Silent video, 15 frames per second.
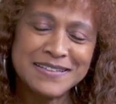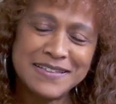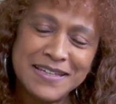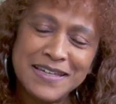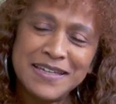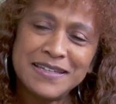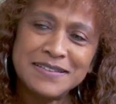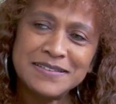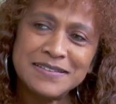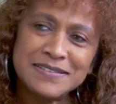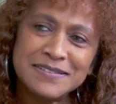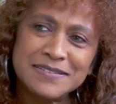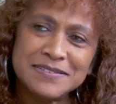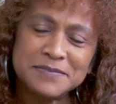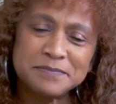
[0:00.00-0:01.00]
Lynn,
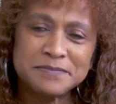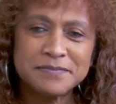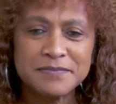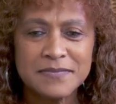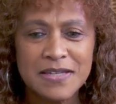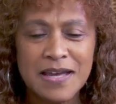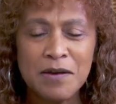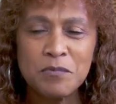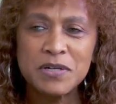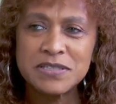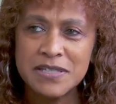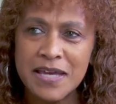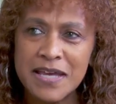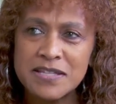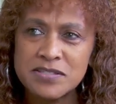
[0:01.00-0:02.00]
I want
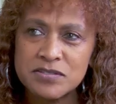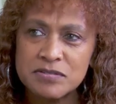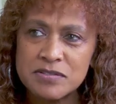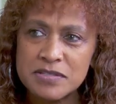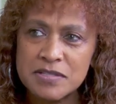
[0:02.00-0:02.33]
to ask you